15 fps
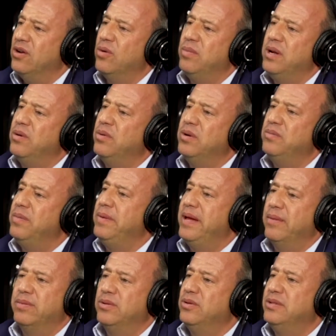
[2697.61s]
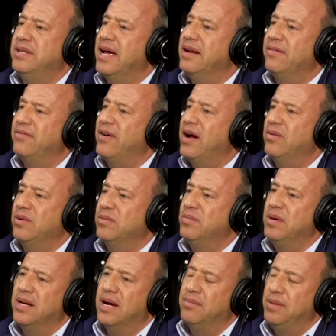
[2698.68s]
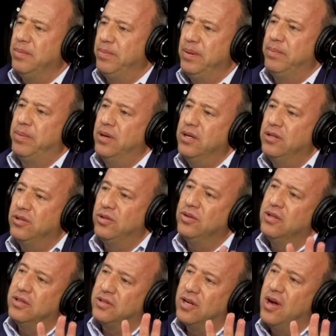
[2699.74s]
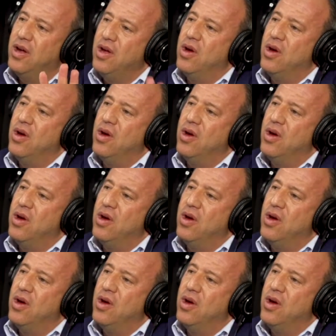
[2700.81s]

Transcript: Nobody would be able to identify with me. I'd be put into this